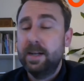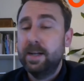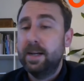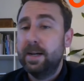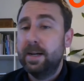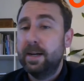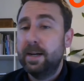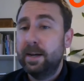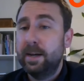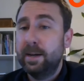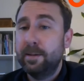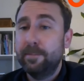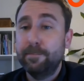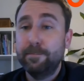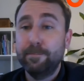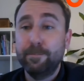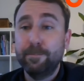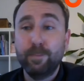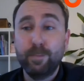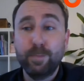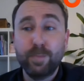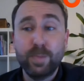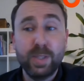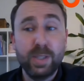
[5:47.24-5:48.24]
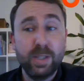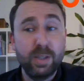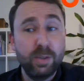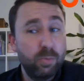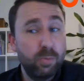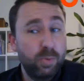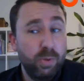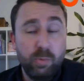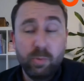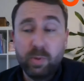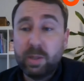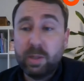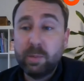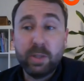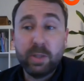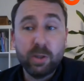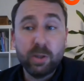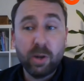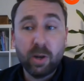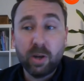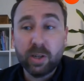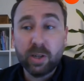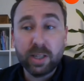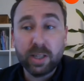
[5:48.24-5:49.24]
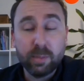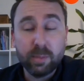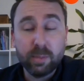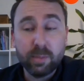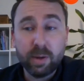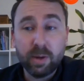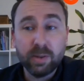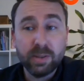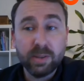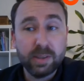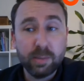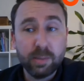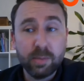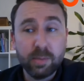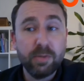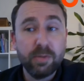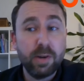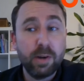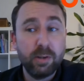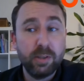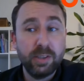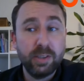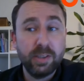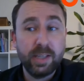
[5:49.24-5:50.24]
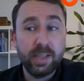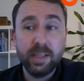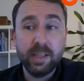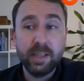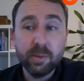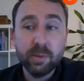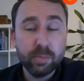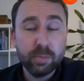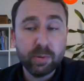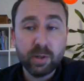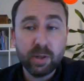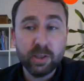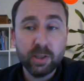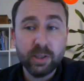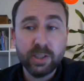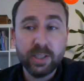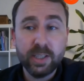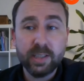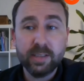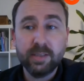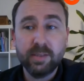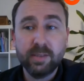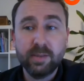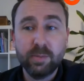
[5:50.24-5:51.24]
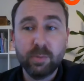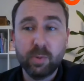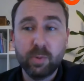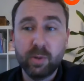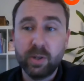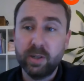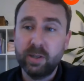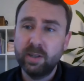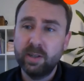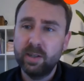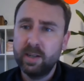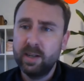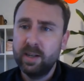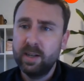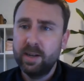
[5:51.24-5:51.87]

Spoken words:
We will be talking about some of our stadium projects where,